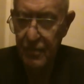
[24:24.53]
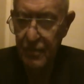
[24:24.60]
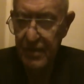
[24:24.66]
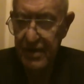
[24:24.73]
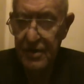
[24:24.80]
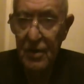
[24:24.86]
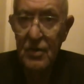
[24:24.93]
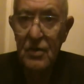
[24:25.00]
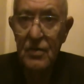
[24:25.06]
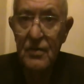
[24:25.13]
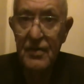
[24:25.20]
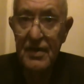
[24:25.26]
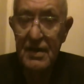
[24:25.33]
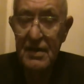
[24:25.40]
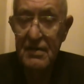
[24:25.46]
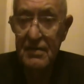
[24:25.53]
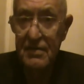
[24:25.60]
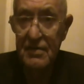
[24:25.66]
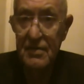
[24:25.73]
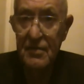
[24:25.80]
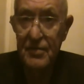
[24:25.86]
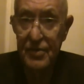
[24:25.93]
We know that
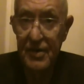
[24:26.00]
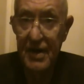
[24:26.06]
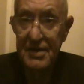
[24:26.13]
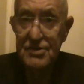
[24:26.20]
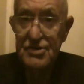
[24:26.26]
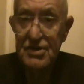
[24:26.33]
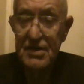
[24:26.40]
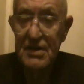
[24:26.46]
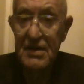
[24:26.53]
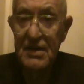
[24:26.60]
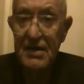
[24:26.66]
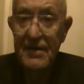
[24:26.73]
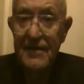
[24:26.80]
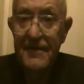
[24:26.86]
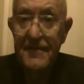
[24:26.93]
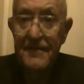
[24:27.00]
the progeny